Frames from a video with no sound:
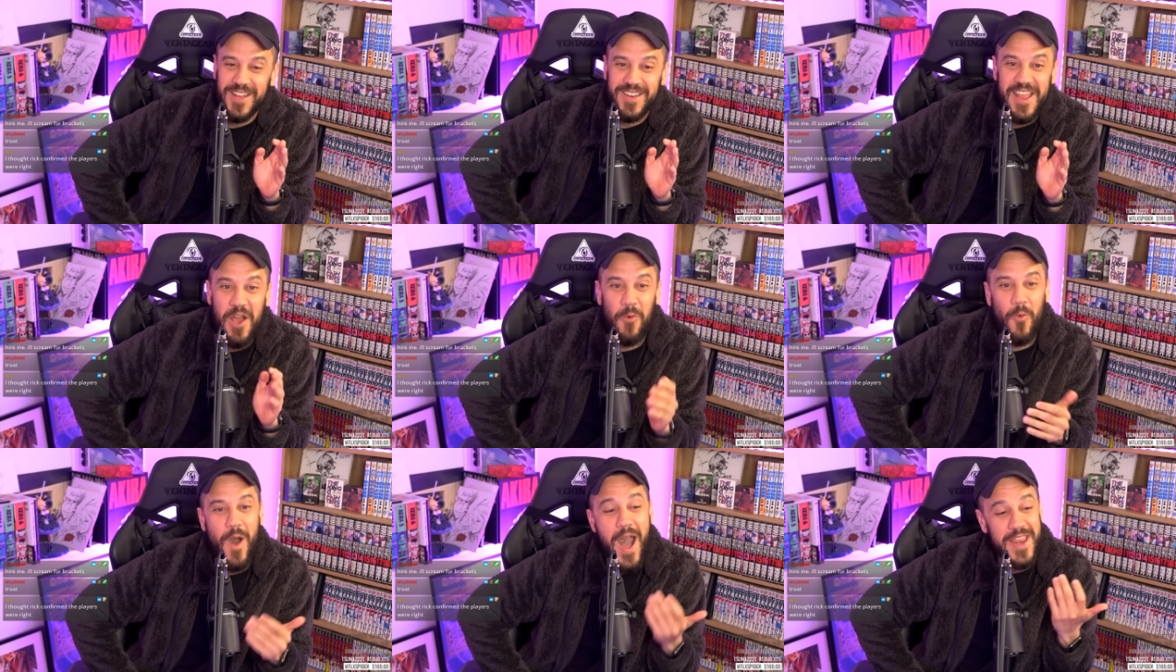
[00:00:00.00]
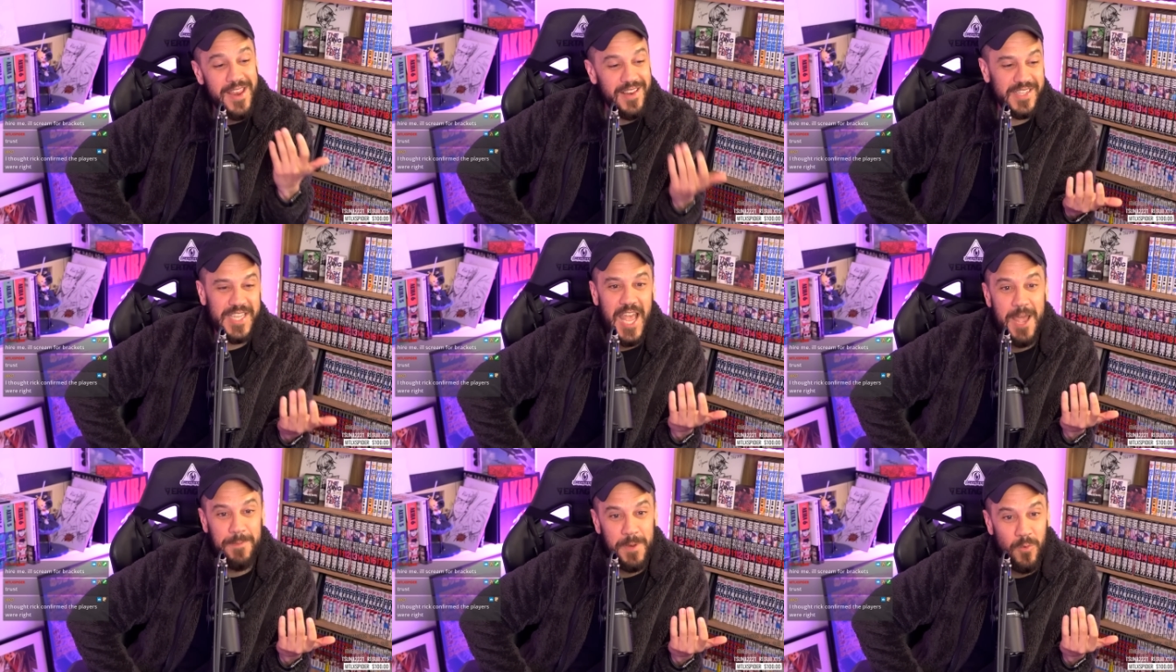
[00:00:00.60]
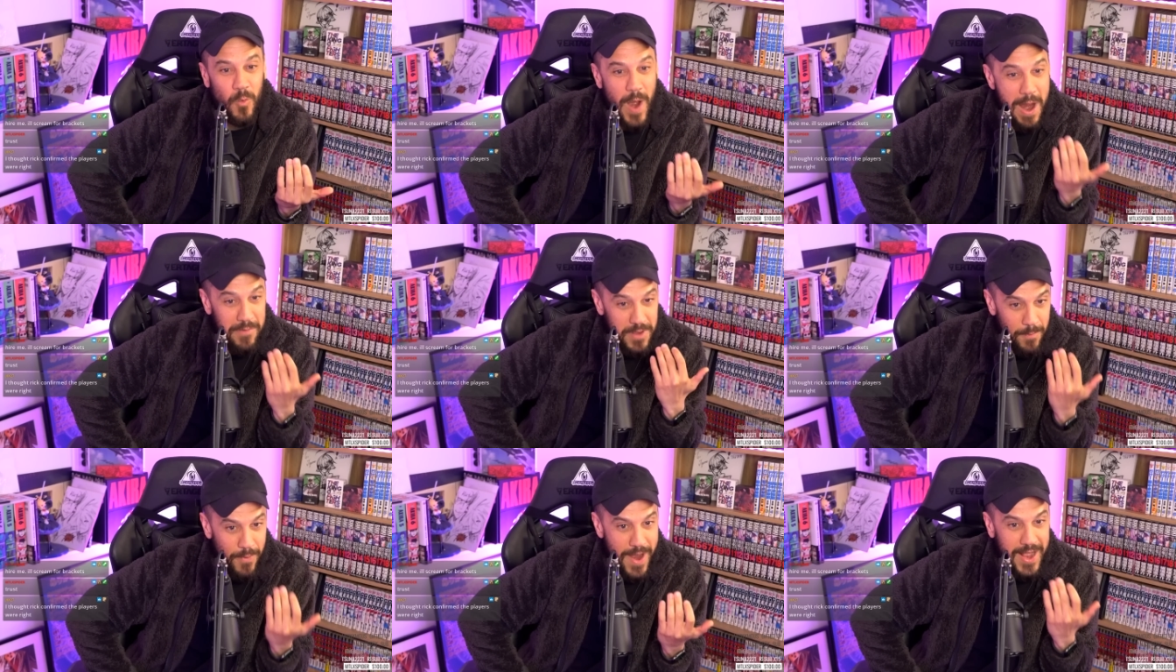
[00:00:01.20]
Now, why did this happen? Why
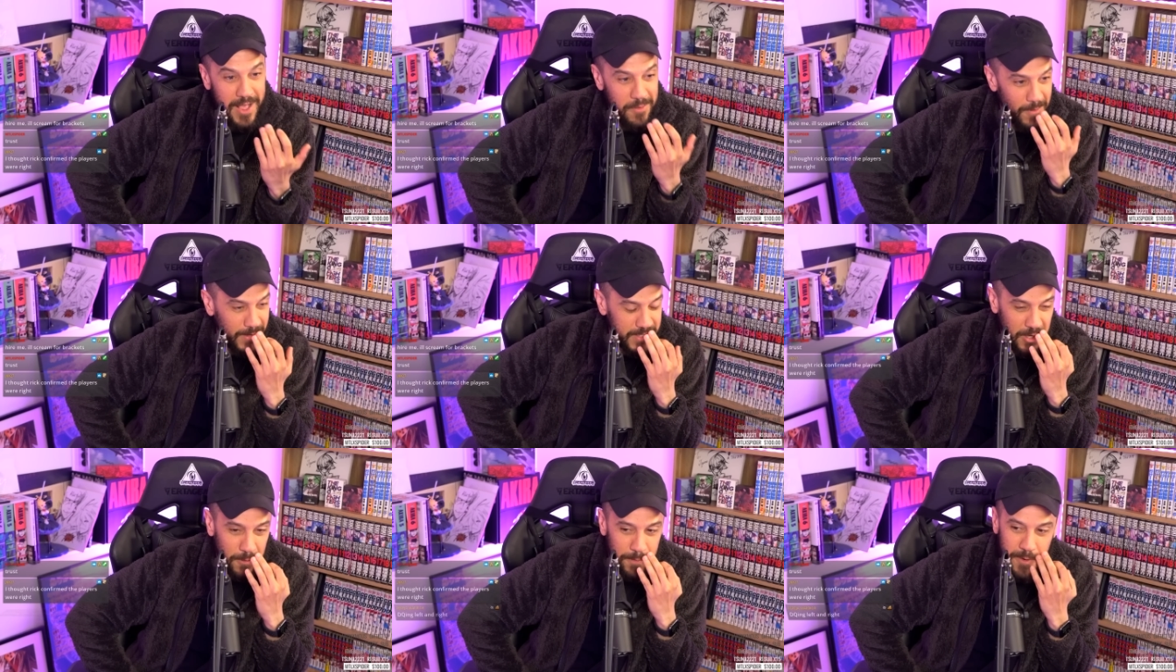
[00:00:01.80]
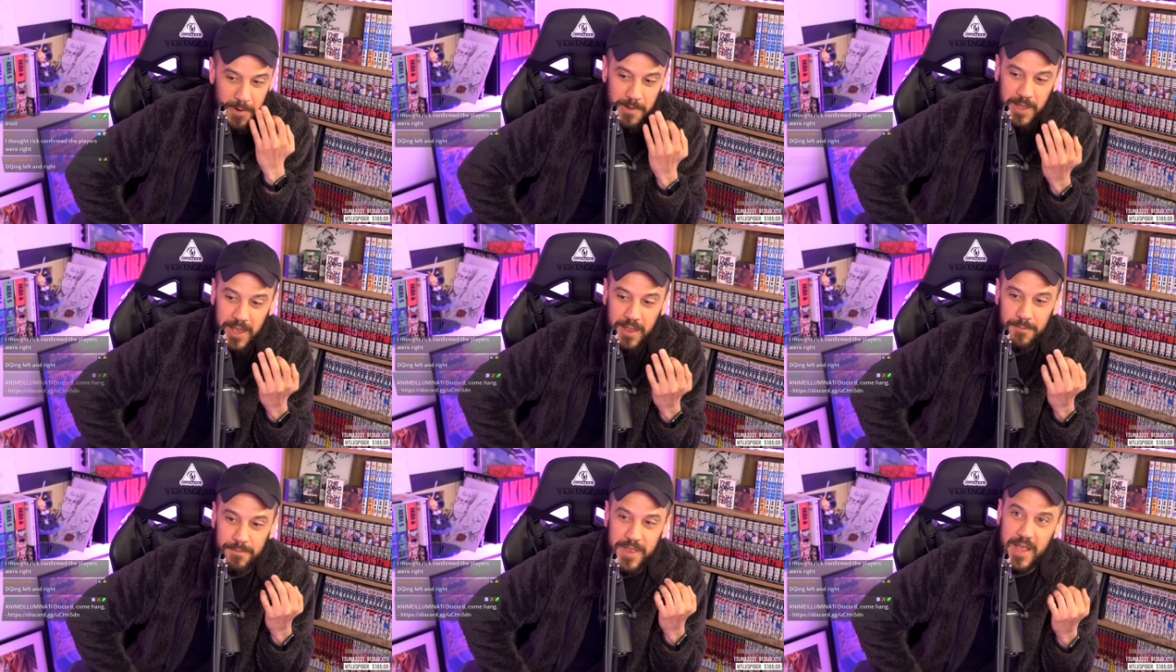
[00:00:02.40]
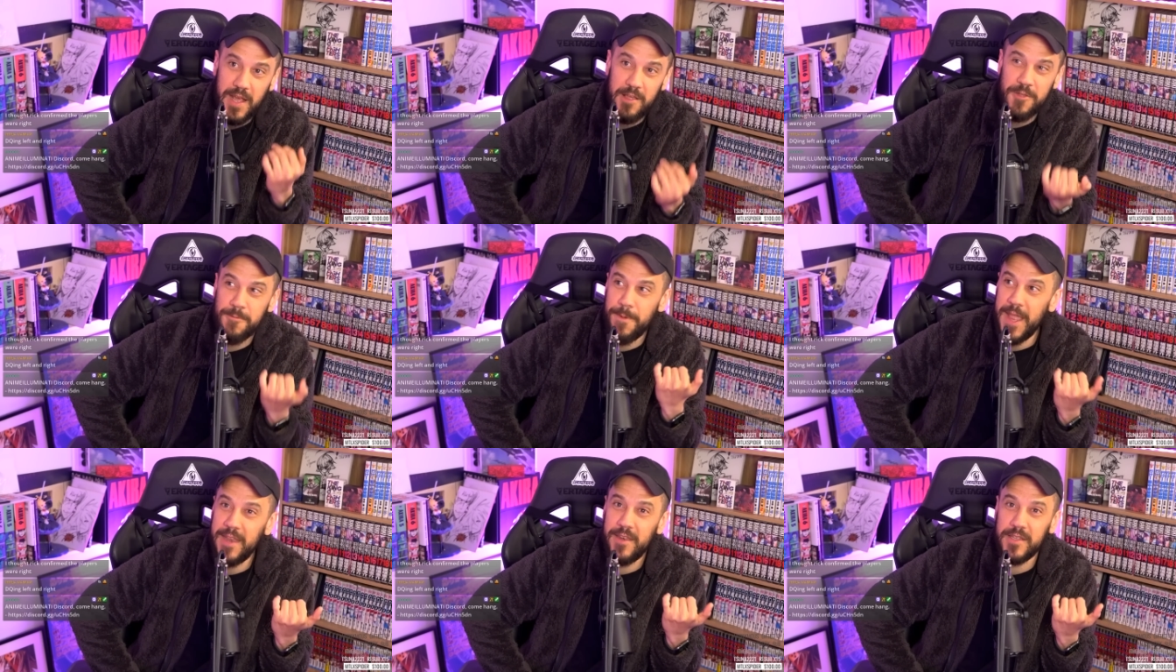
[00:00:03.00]
were the brackets run so poorly? Because
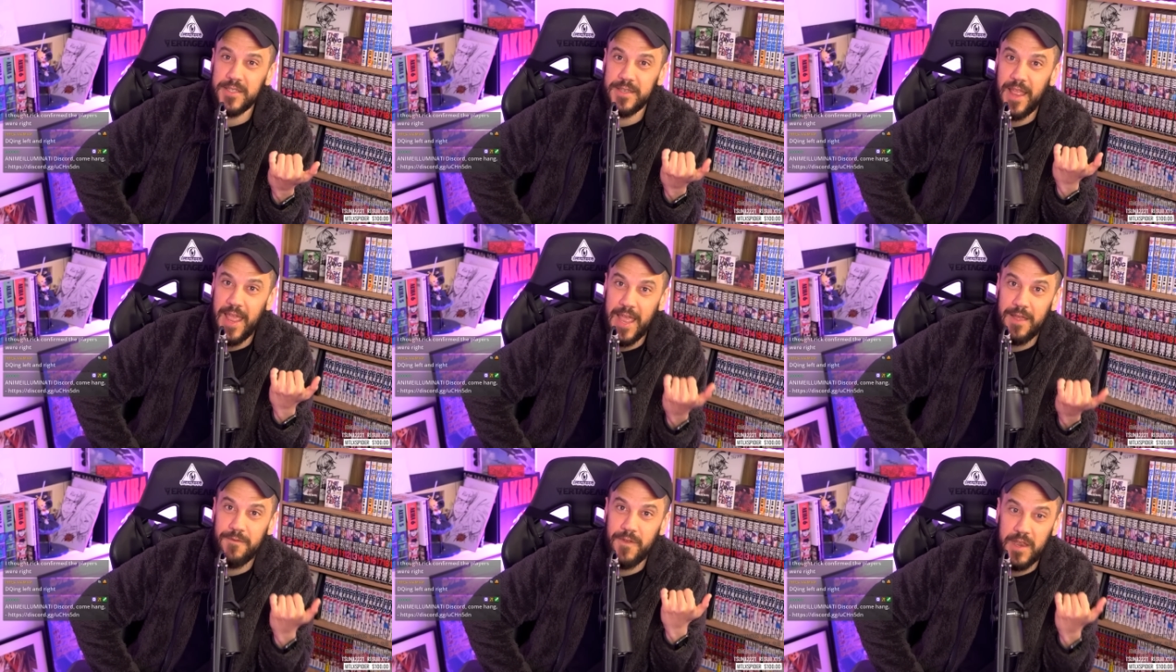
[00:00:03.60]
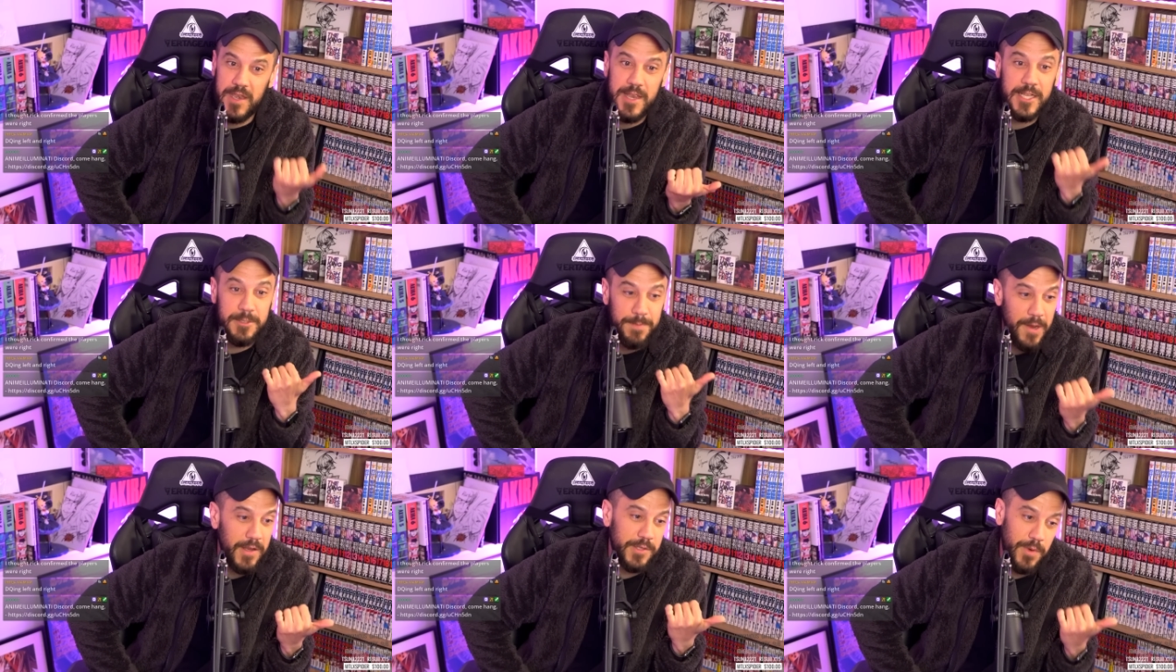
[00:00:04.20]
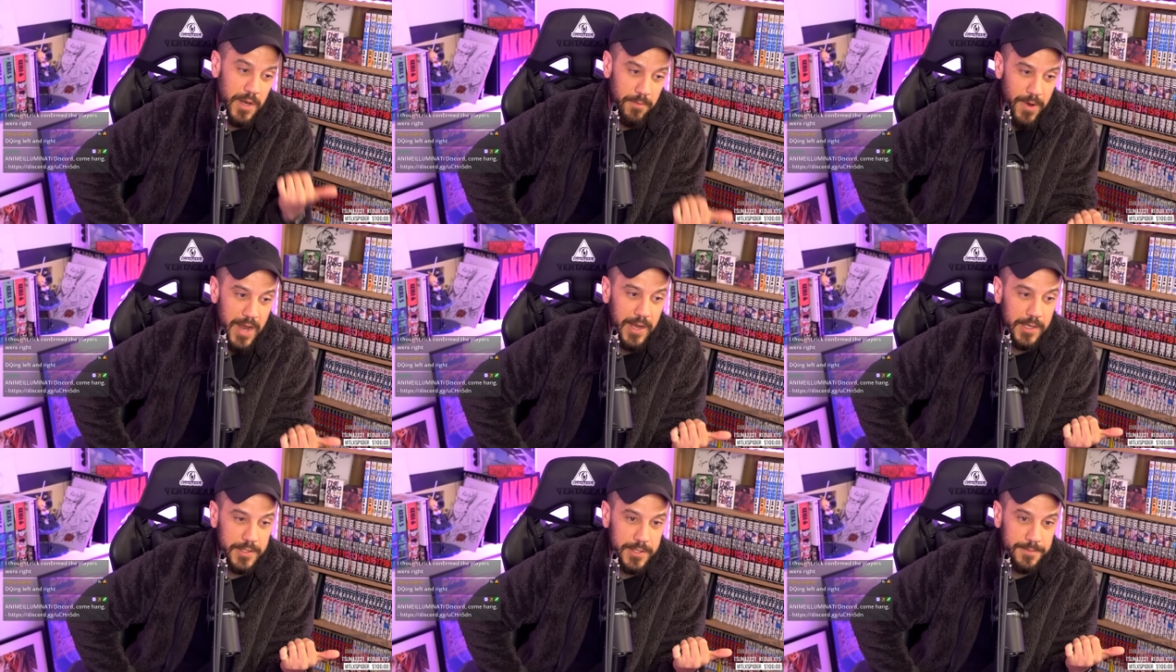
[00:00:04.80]
Japan doesn't have any experience running
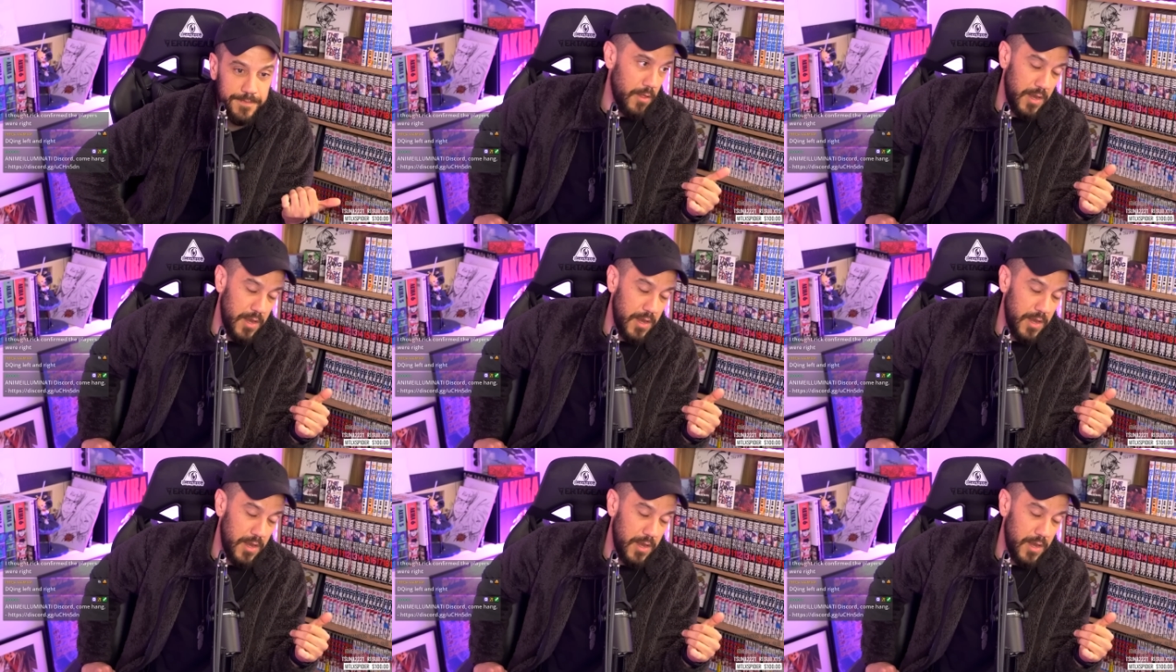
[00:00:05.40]
brackets.